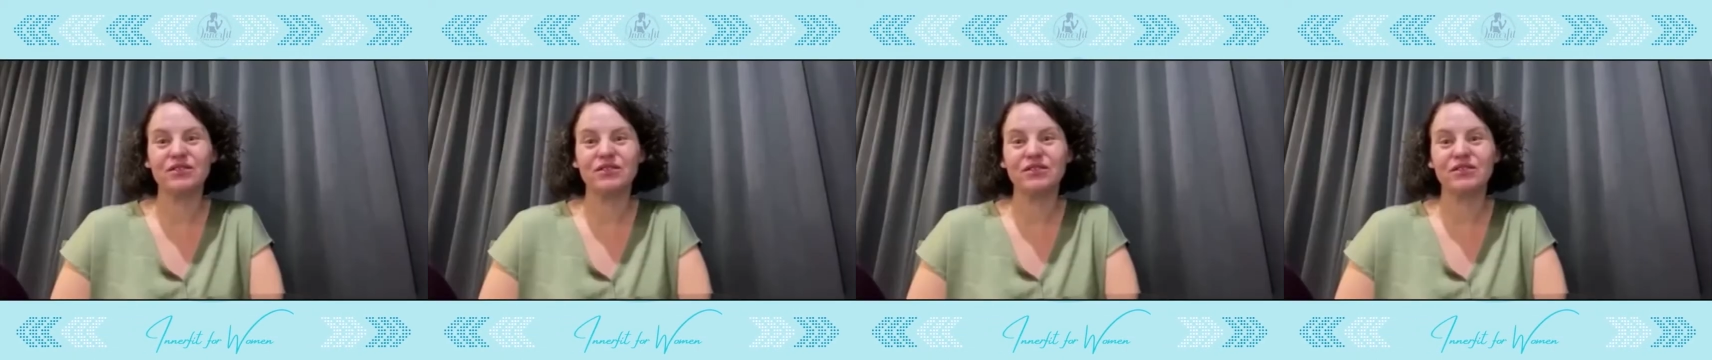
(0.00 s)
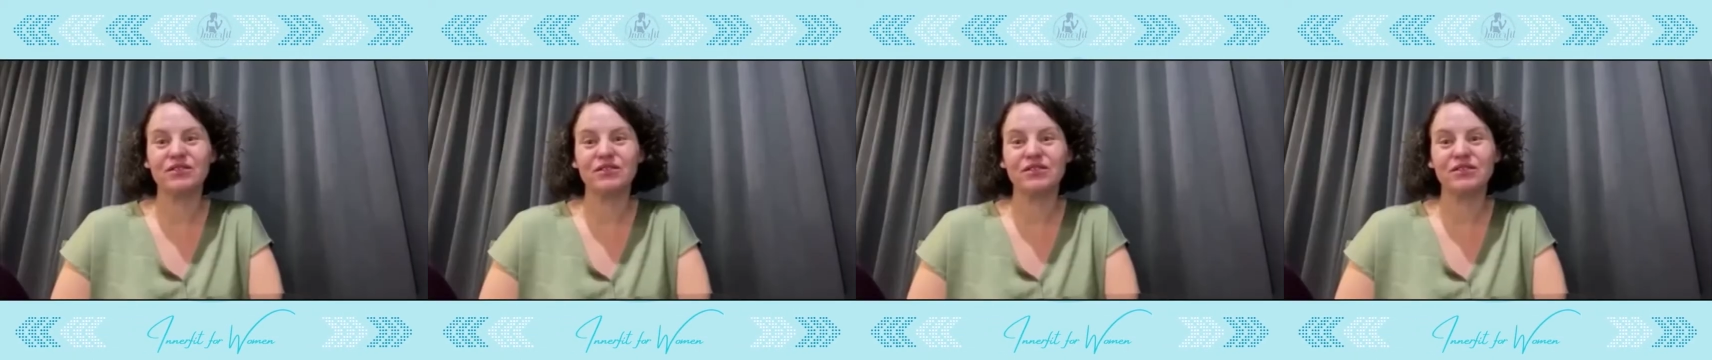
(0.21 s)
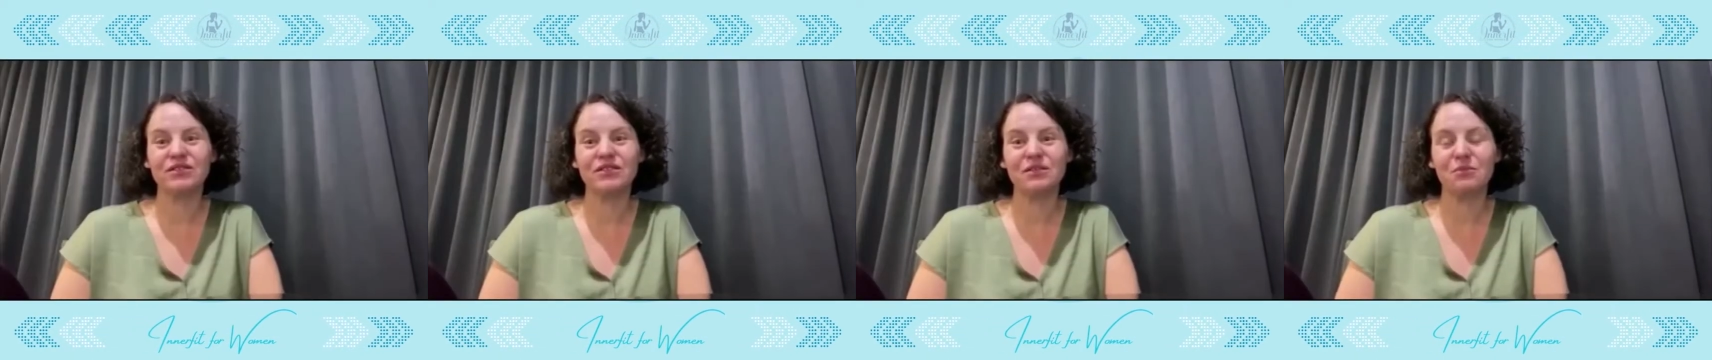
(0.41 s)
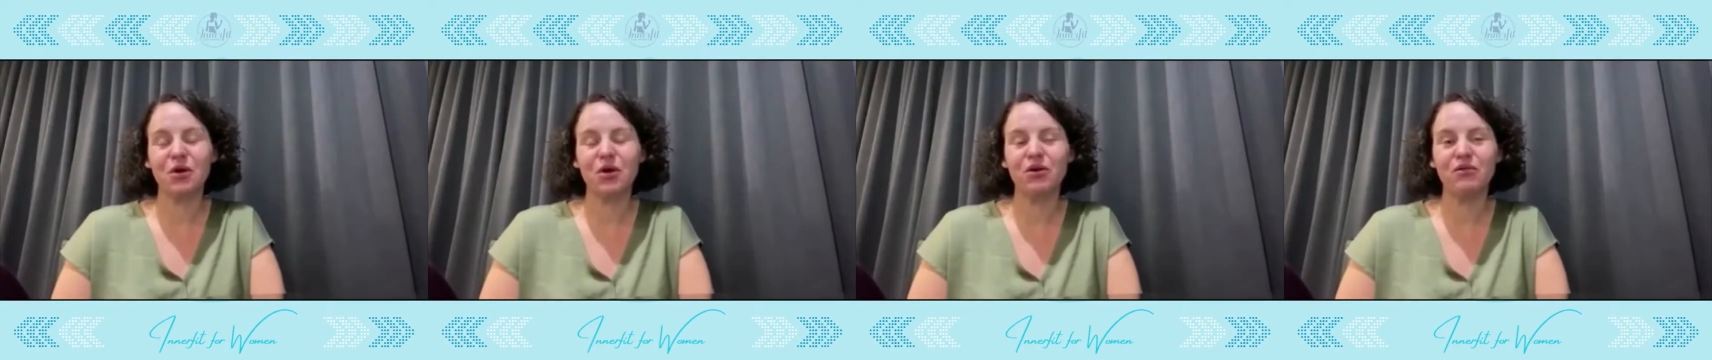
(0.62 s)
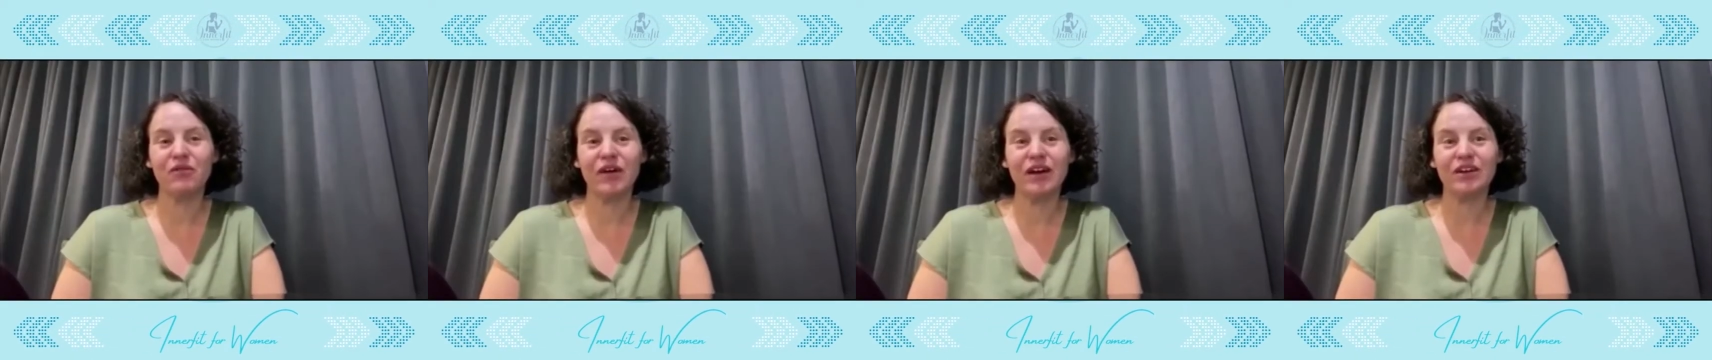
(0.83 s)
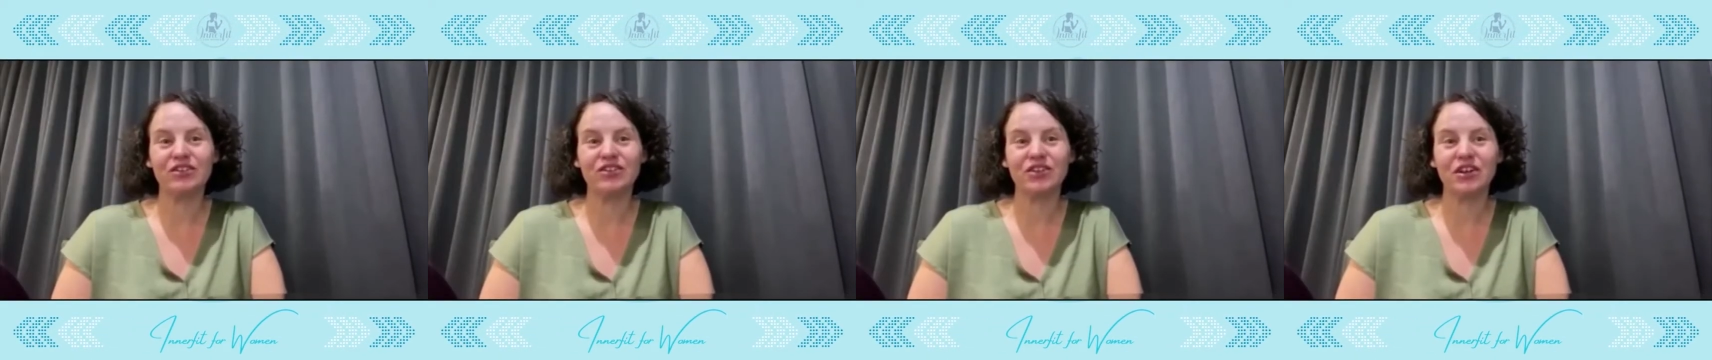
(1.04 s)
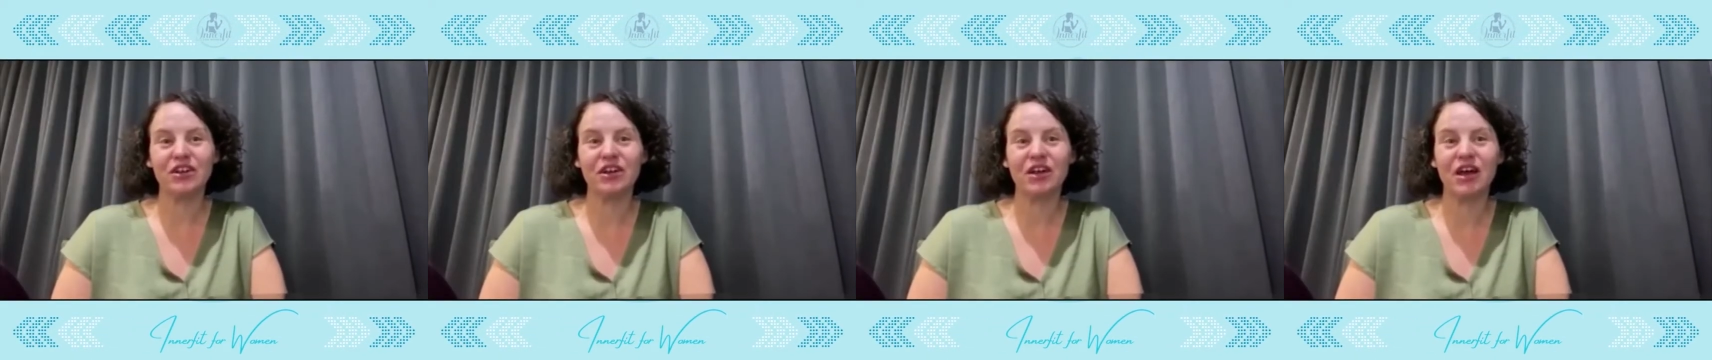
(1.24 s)
Just the
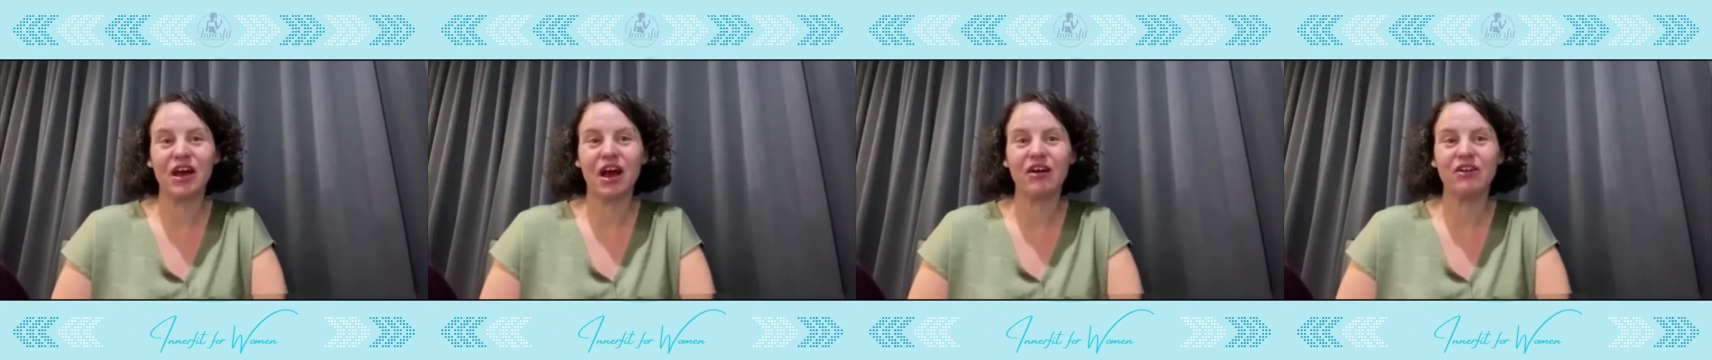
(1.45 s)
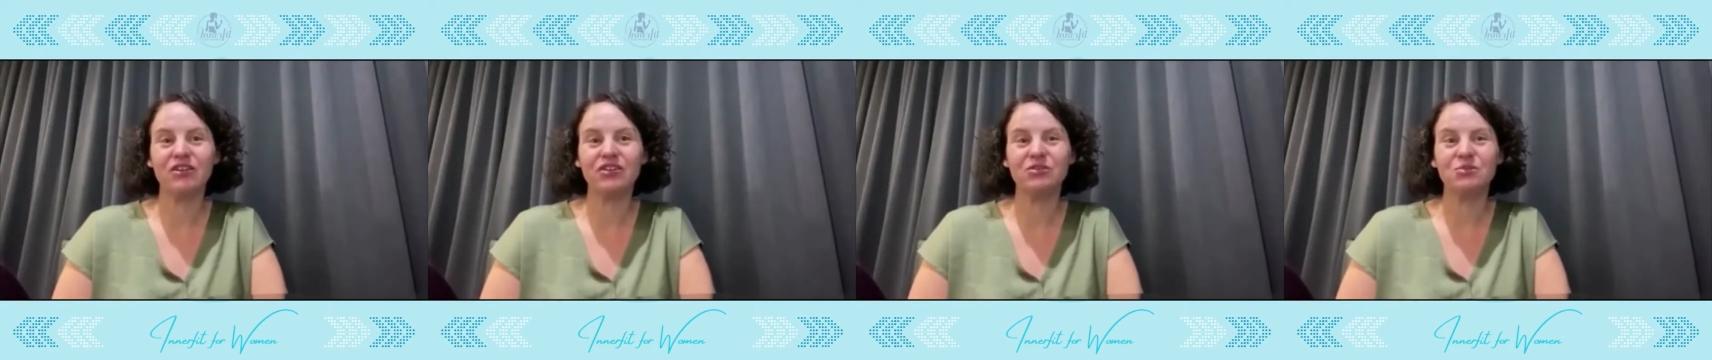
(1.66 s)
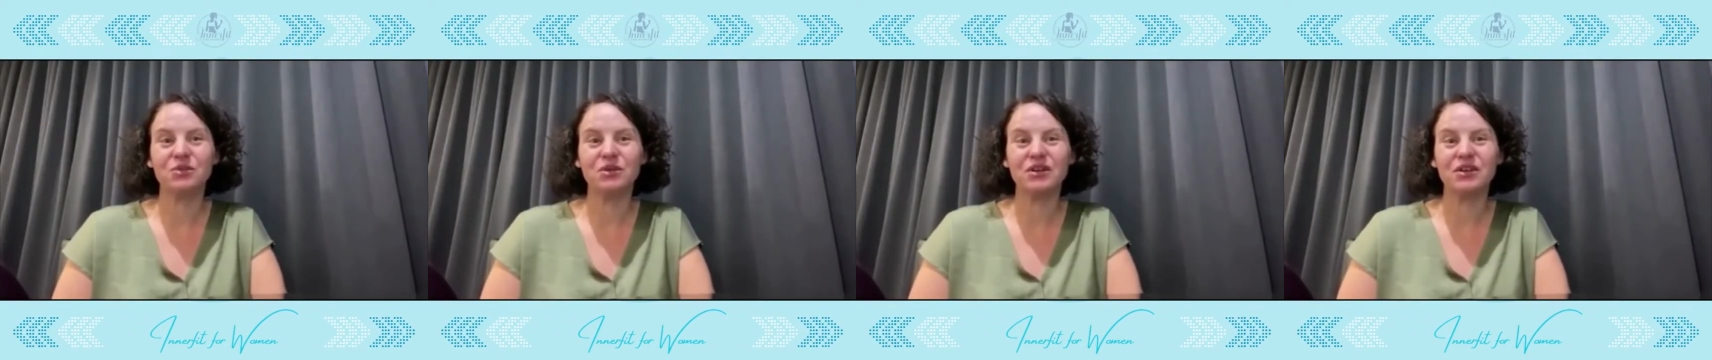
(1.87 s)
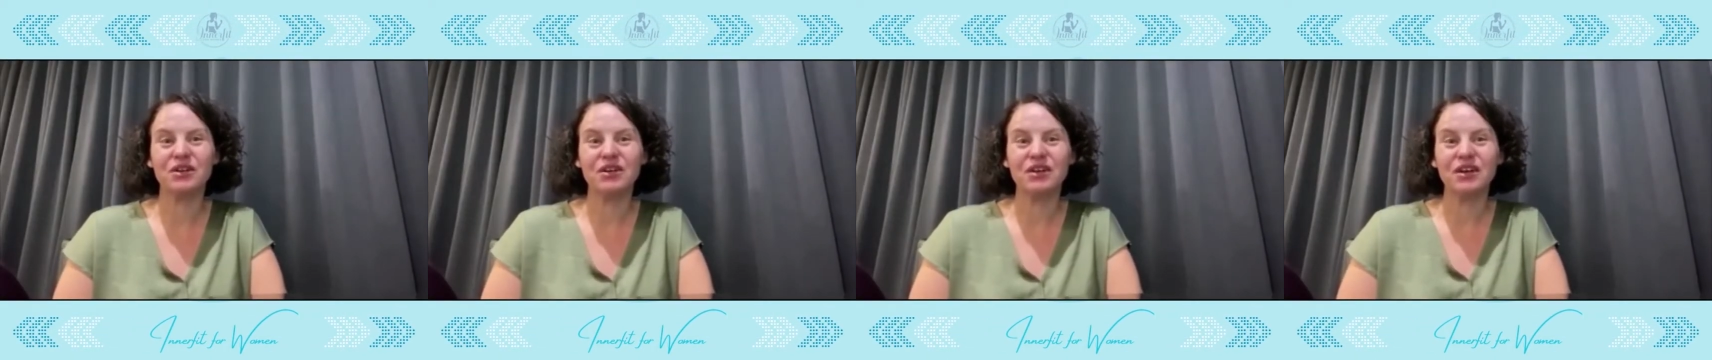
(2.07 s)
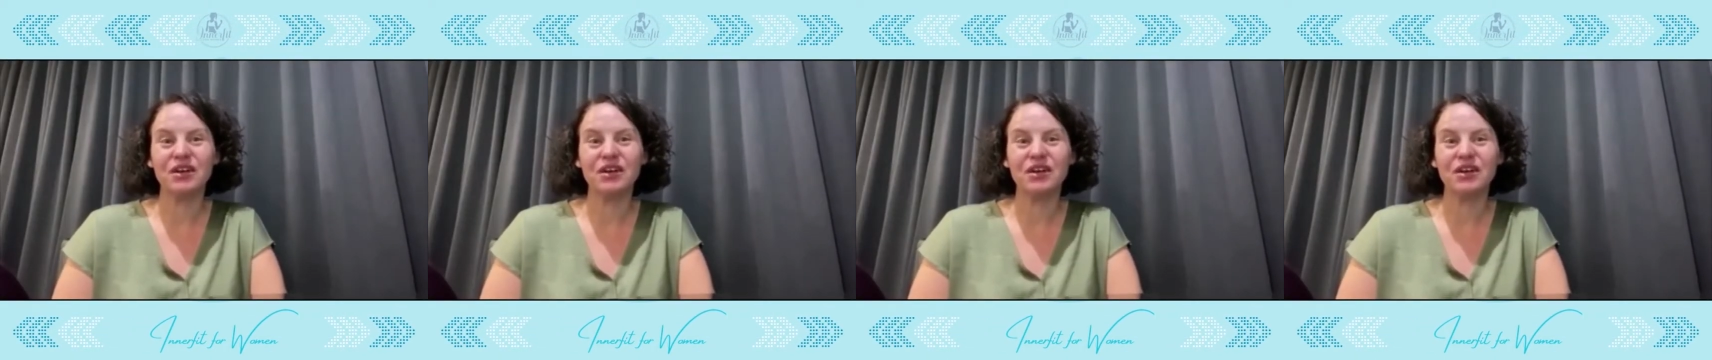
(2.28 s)
motivation and encouragement,